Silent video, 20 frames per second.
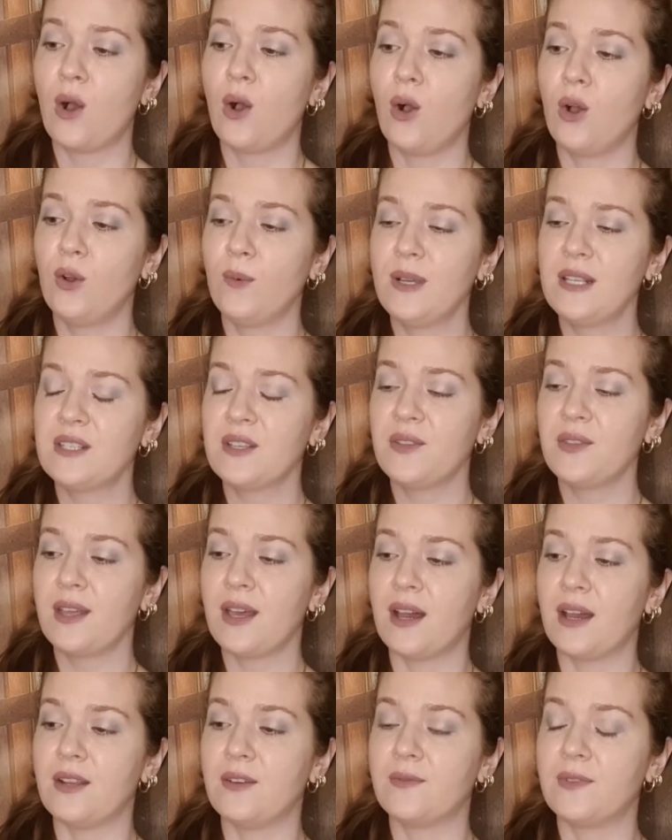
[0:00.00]
always on the
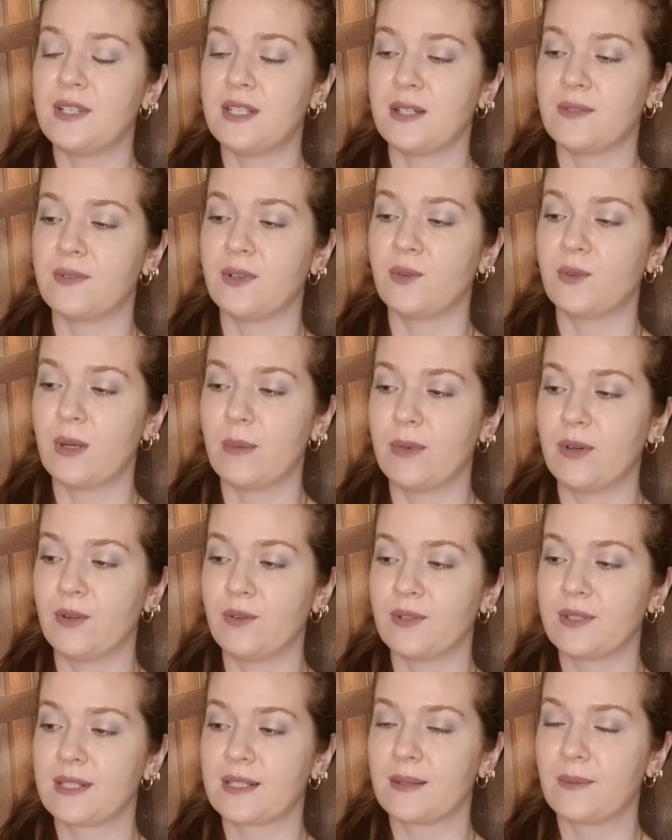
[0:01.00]
hunt for different
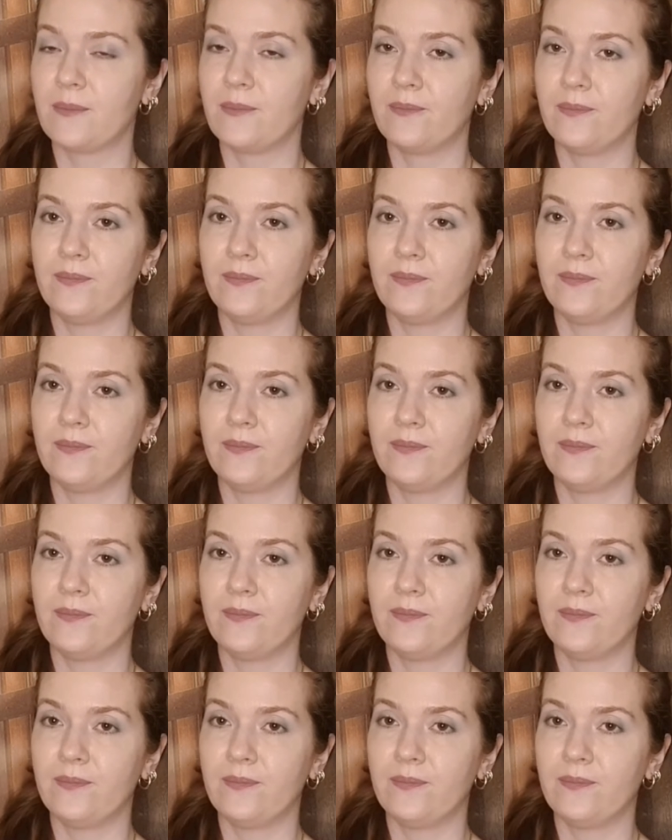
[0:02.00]
criminals.